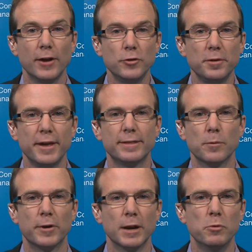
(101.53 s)
I, I, do think
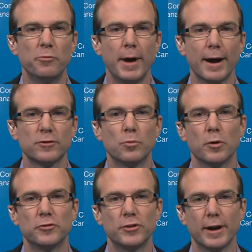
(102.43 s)
that we're going to move back
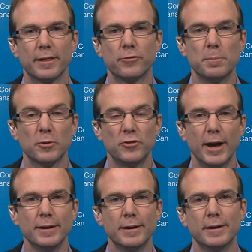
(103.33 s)
towards
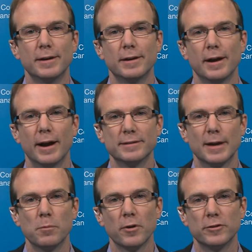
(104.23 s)
3%
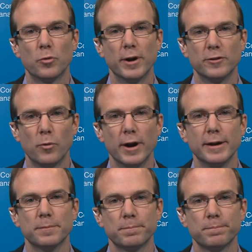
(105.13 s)
somewhere in
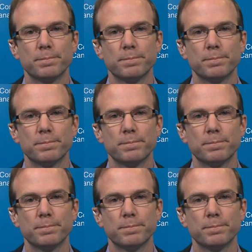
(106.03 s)
2020.